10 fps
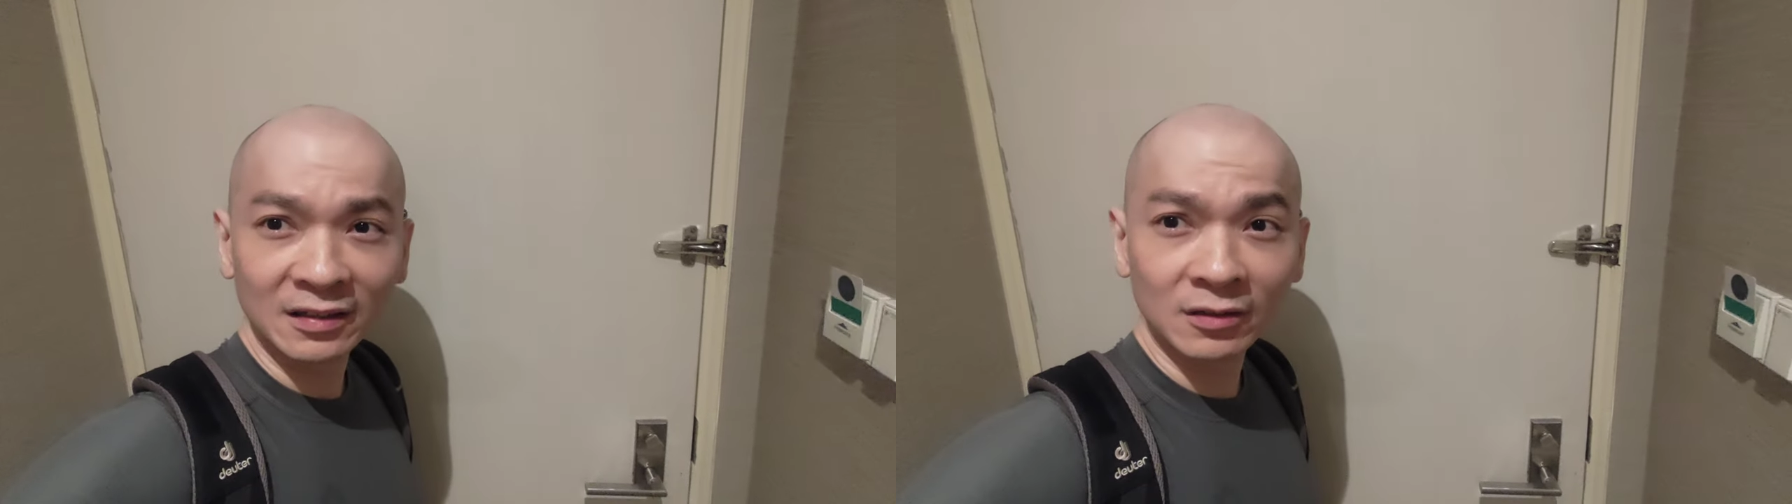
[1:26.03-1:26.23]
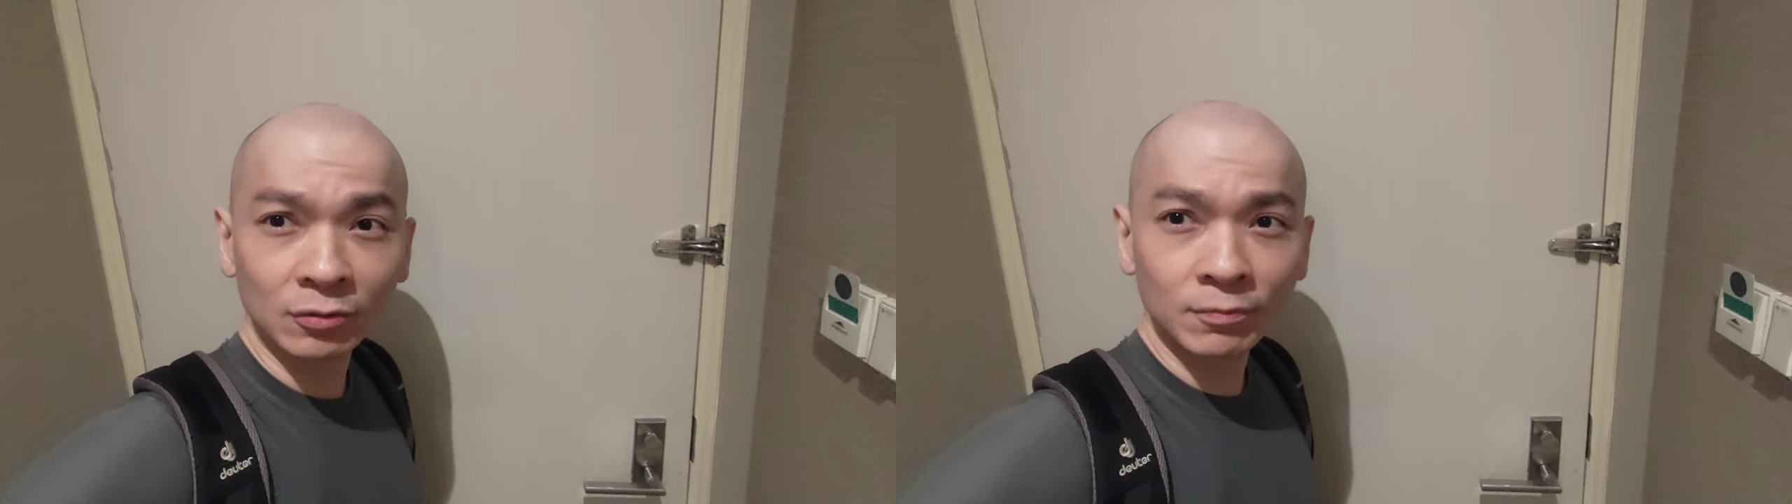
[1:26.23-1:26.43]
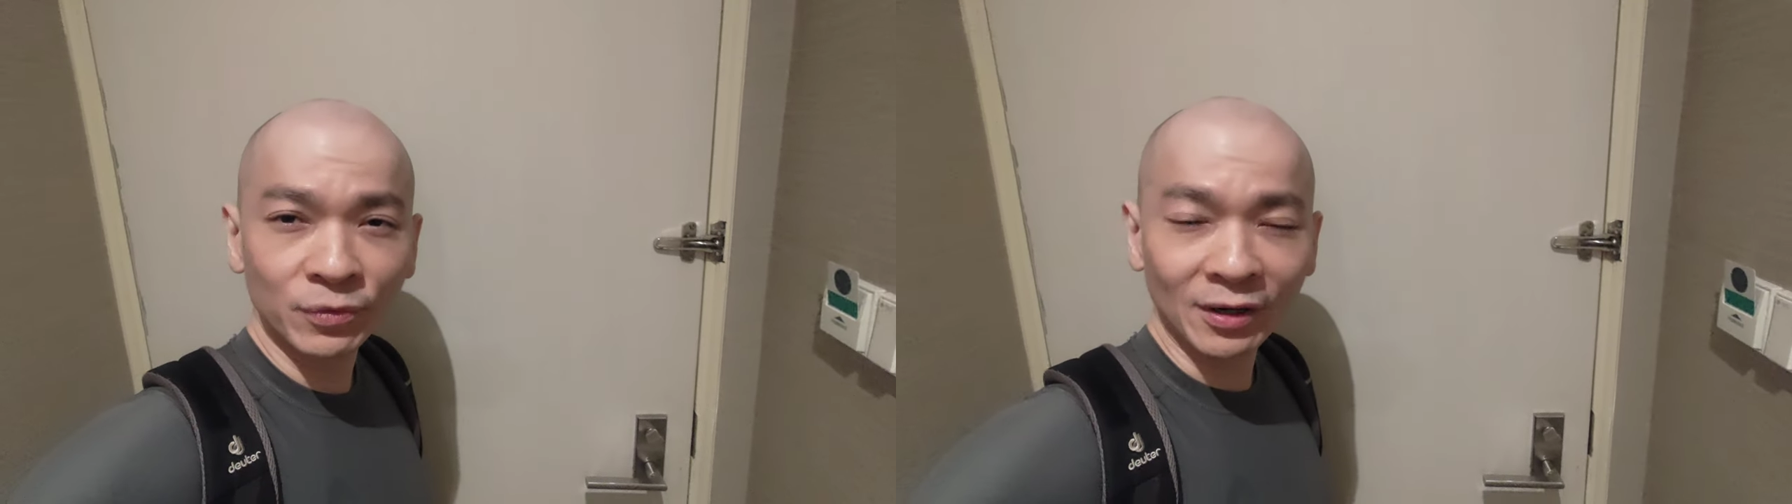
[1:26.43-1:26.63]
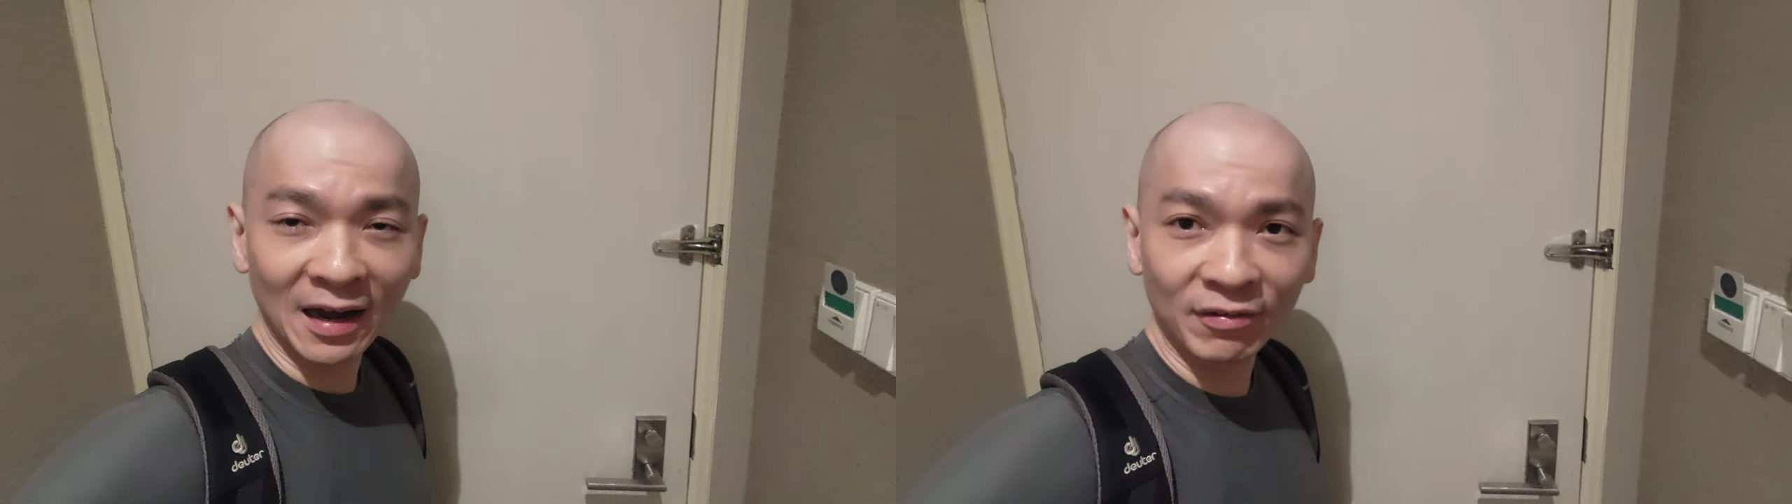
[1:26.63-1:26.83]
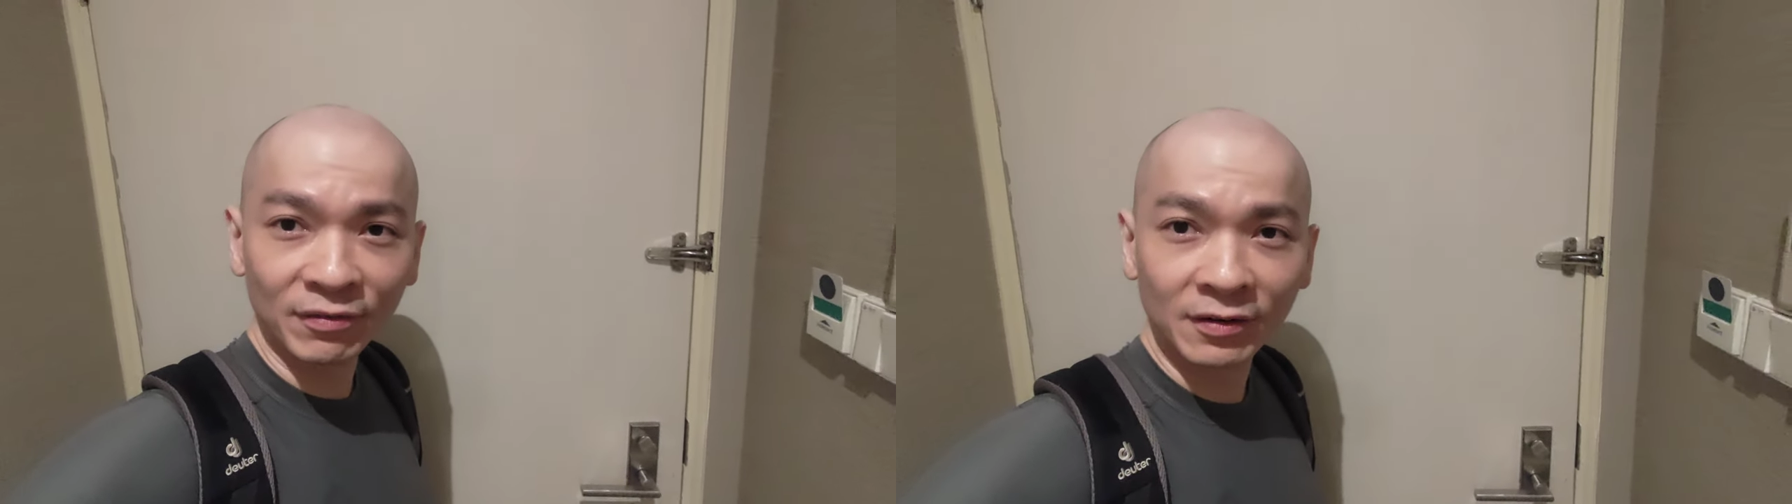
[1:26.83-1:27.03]
little room to
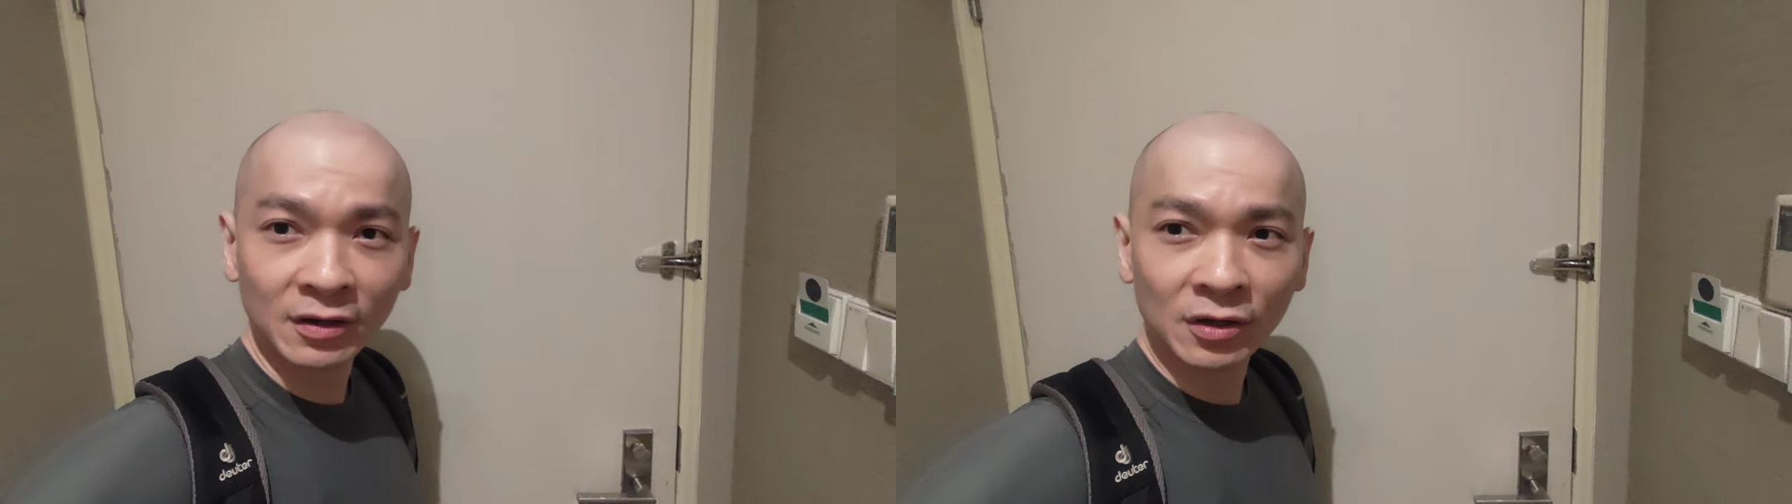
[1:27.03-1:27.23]
have.